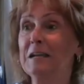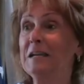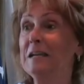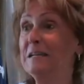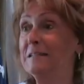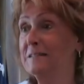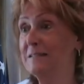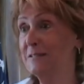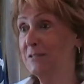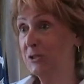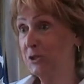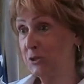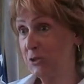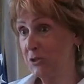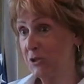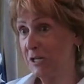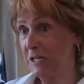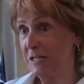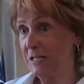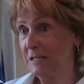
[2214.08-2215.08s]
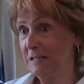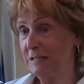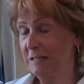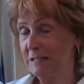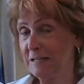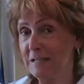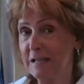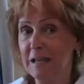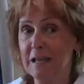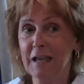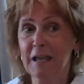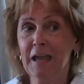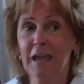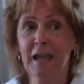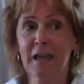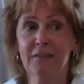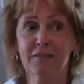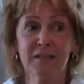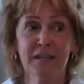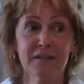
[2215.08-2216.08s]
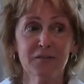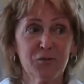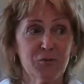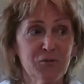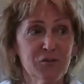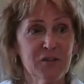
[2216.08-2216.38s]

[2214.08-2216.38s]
It's good. And these are